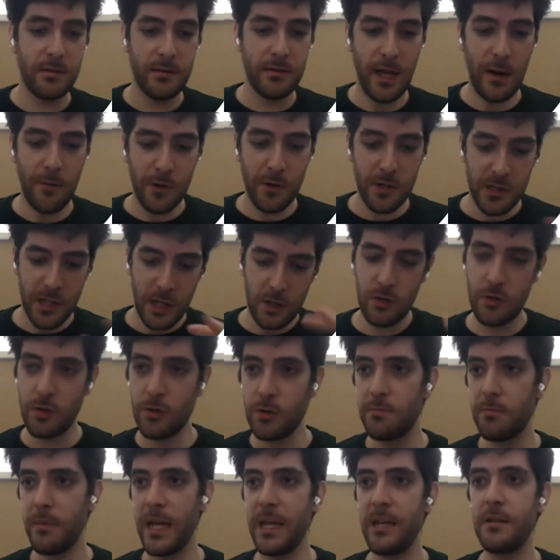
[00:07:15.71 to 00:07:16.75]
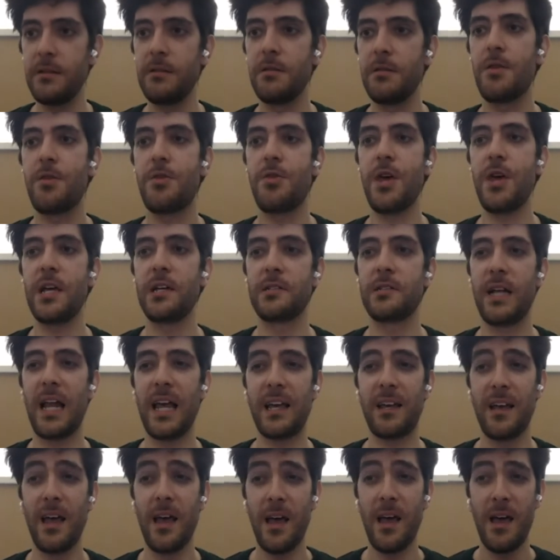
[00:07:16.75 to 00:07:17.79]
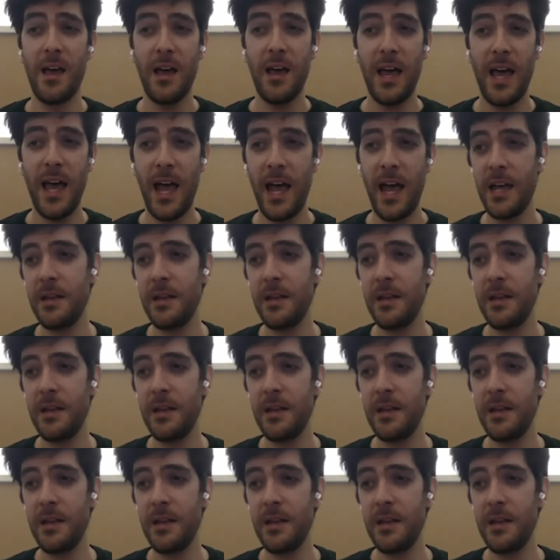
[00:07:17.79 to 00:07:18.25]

So that was the two main things, like,